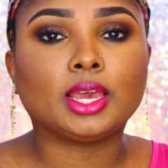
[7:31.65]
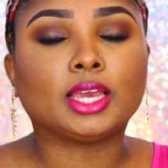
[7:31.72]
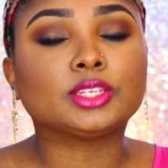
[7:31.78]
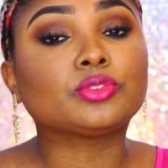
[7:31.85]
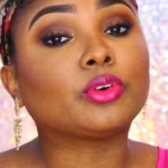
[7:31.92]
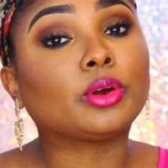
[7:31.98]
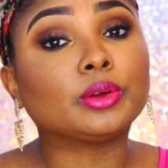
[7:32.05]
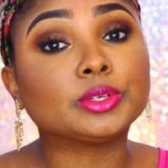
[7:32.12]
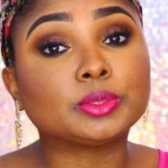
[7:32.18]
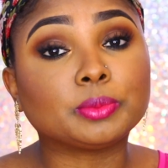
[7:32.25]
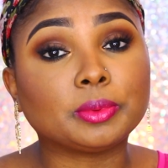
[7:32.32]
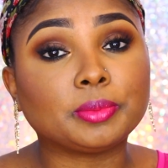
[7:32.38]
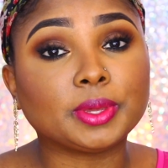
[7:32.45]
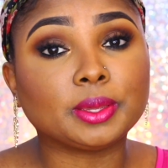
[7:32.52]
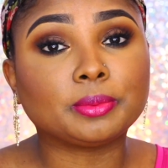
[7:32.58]
As far as
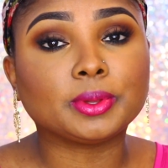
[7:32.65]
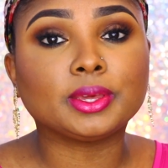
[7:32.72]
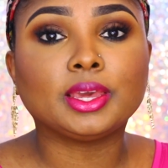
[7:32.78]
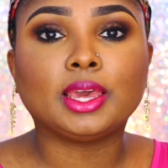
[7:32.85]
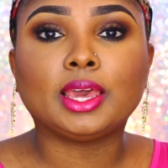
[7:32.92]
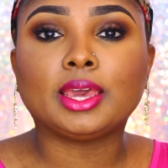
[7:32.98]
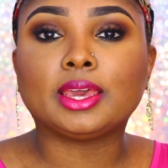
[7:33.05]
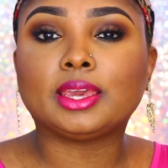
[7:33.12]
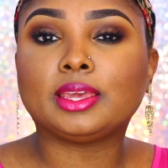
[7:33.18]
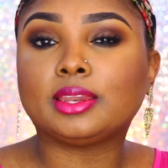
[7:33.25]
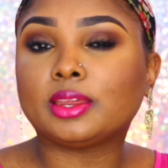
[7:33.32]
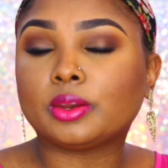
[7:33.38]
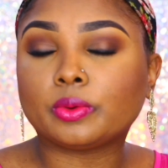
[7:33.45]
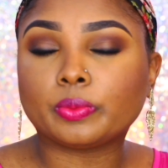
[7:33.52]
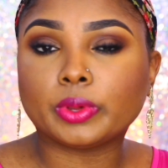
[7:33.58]
my baby, he
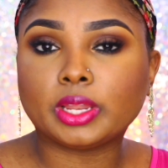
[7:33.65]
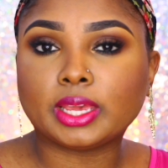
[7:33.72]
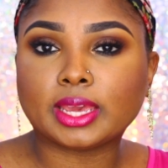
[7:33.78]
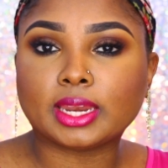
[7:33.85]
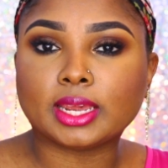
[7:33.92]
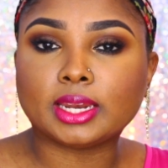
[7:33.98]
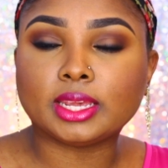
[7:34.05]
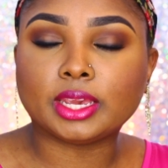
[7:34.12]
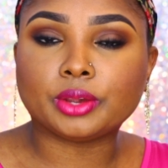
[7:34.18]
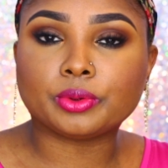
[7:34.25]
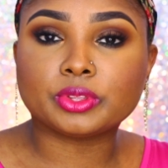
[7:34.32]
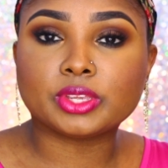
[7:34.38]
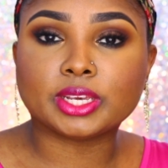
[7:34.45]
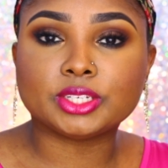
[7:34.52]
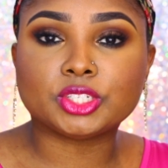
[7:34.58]
didn't really get any
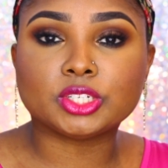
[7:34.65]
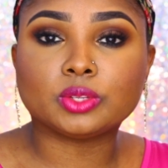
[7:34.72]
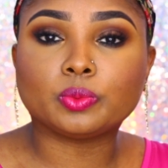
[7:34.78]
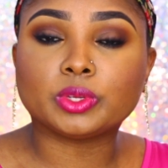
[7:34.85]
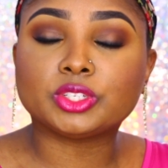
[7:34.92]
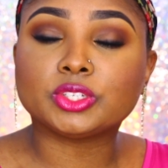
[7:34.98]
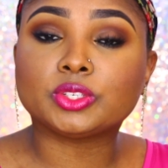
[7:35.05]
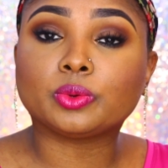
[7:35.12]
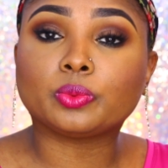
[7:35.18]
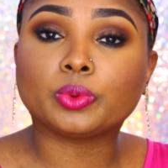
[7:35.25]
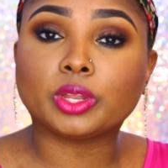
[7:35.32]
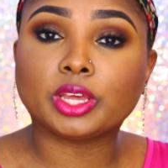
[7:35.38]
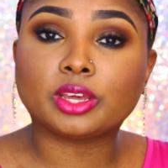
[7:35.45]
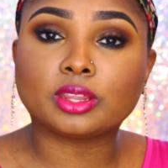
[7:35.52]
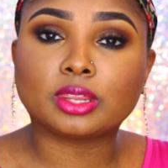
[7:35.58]
irritation, which is a
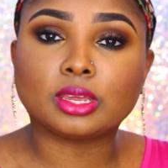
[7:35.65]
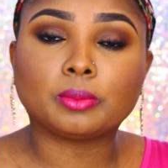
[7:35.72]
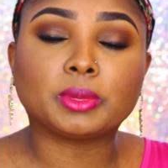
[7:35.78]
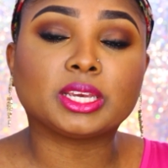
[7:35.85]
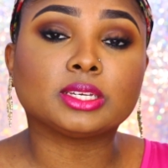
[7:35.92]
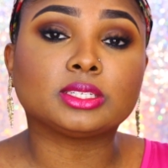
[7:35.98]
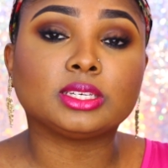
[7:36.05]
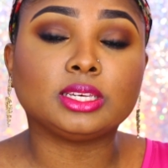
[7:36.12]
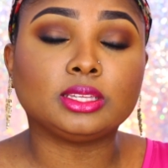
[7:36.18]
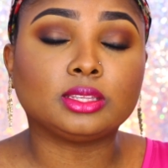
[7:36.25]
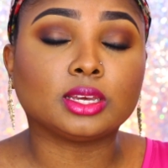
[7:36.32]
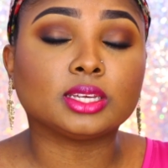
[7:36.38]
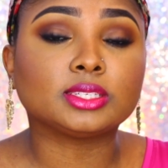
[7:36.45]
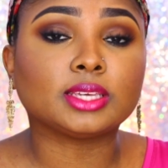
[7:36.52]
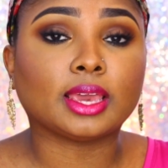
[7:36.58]
really good thing because he
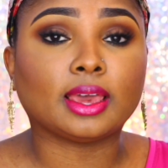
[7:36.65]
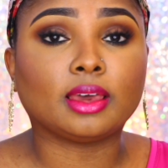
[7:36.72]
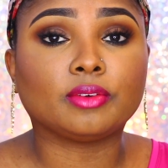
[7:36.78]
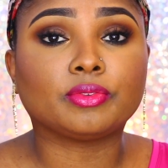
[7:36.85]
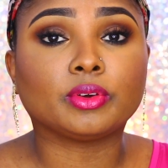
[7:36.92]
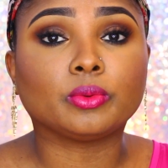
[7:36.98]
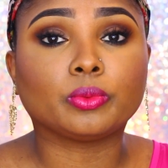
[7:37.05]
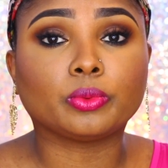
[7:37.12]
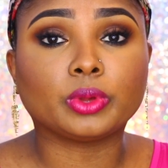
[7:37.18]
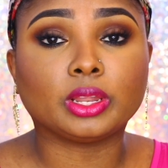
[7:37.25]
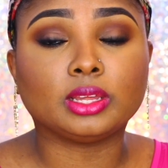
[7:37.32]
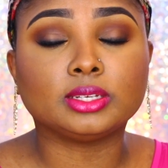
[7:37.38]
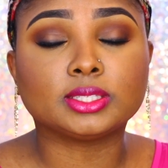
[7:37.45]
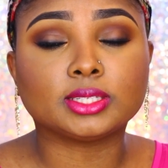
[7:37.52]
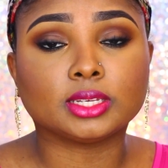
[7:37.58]
does have
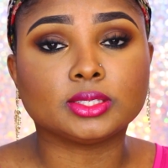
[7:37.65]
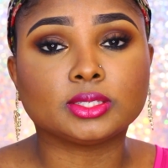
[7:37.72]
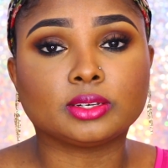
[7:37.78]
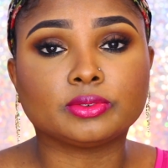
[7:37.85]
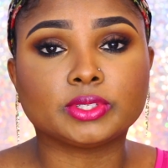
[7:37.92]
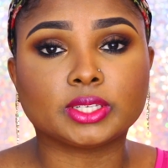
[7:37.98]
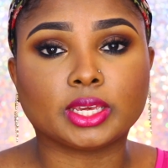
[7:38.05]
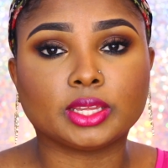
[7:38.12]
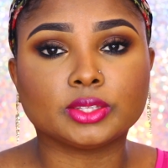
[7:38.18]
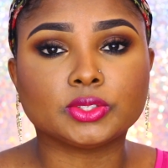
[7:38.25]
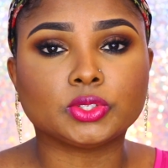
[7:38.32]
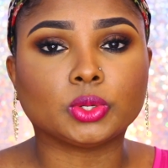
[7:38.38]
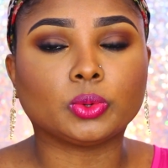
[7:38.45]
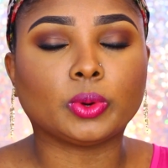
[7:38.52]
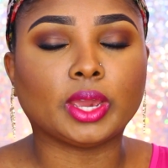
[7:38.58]
really sensitive skin.
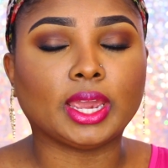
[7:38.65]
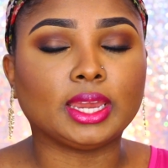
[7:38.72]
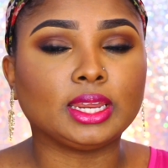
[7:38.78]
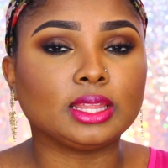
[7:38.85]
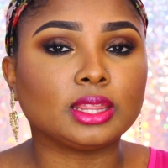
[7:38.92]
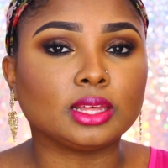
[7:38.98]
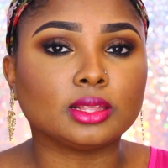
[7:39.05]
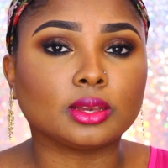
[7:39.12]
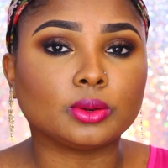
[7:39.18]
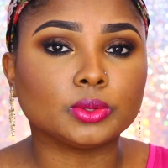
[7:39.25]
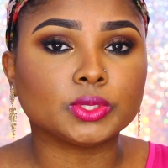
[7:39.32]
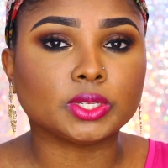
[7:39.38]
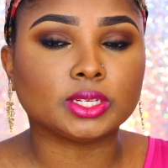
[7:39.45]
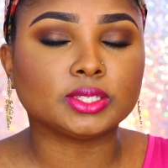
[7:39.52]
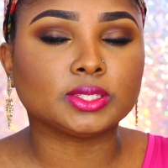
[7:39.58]
So anything that
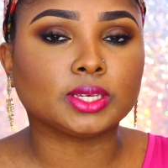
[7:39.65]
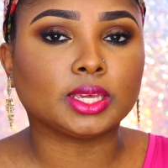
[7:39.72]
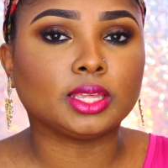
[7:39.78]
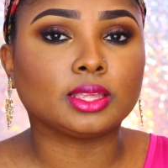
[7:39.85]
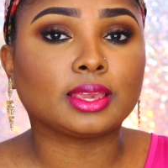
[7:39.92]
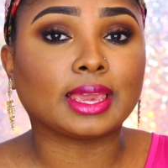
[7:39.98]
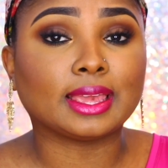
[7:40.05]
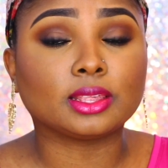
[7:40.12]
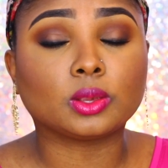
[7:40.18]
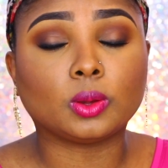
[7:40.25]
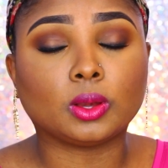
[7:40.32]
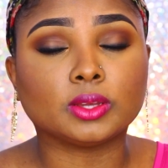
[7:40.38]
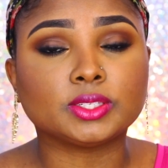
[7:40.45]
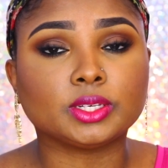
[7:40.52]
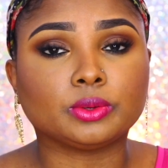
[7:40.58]
goes on his skin can
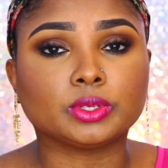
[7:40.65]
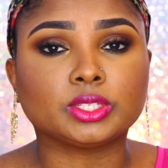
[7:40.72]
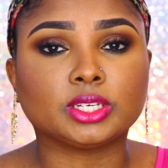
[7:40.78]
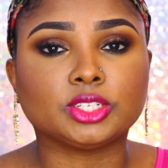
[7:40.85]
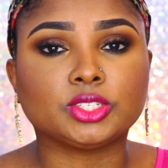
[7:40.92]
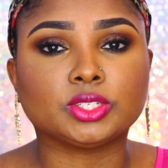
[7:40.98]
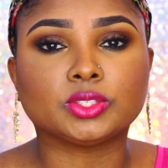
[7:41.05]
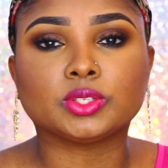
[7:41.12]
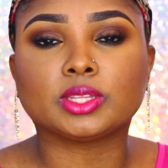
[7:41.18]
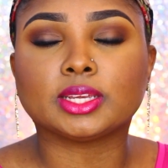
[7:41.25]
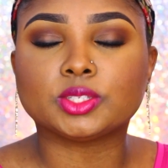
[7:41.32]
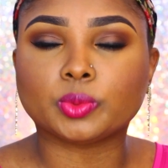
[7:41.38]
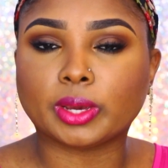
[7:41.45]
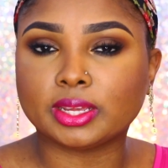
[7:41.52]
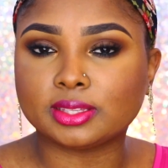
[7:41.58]
cause irritation. So
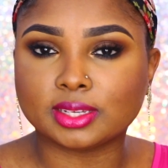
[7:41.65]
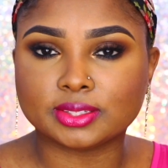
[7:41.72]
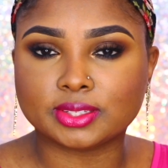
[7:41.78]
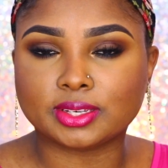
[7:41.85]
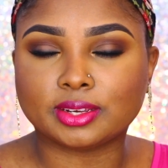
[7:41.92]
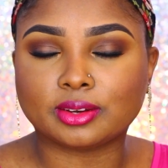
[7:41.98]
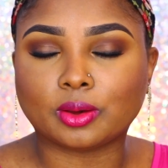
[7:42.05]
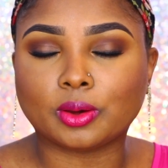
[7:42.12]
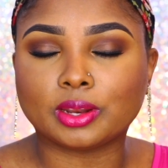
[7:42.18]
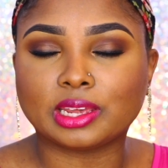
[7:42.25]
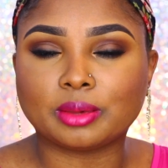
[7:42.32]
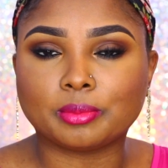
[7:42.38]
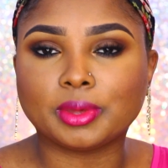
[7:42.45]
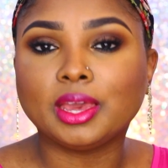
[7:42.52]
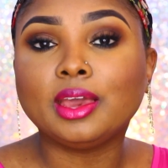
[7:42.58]
that's why I tested it on
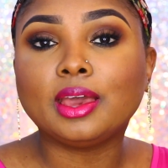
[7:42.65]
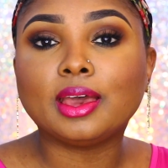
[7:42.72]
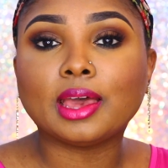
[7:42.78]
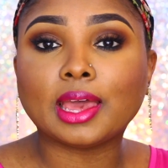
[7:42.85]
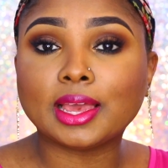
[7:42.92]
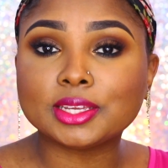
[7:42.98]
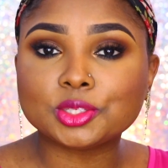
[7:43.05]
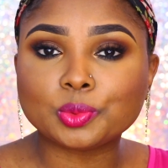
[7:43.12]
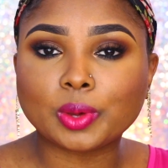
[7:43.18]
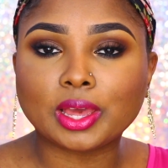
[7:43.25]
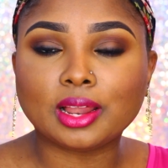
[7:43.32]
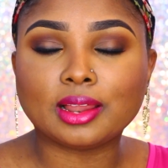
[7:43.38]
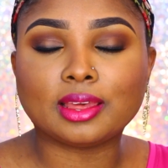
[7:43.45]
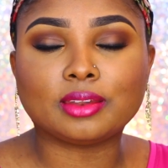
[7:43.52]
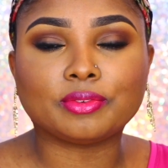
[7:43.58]
him as
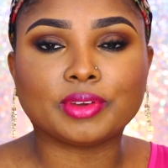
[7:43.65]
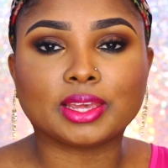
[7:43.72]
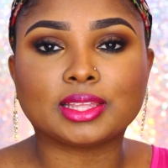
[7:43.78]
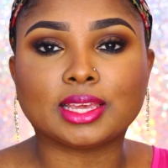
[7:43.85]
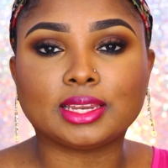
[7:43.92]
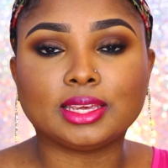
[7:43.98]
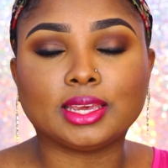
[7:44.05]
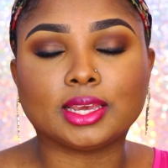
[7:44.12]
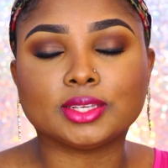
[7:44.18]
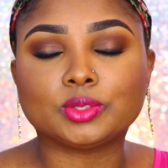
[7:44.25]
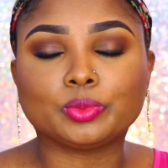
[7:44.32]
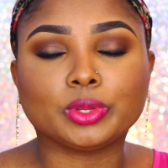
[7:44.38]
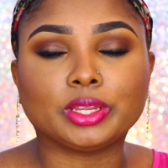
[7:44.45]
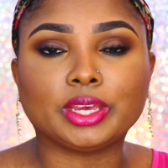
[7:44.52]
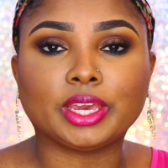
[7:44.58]
well, and the fact that he
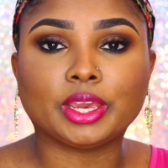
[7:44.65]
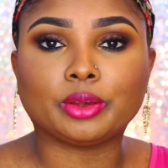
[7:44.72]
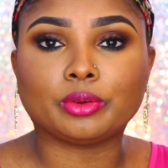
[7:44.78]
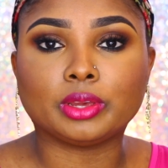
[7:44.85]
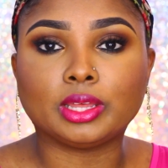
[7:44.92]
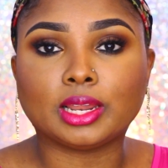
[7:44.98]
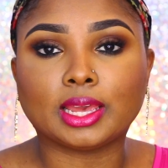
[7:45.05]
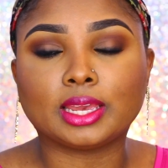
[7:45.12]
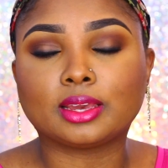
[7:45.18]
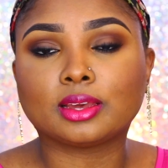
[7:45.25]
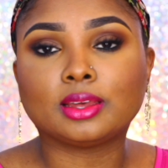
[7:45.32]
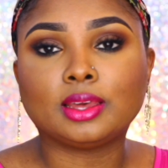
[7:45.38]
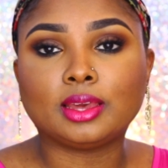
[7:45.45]
has really hairy, like,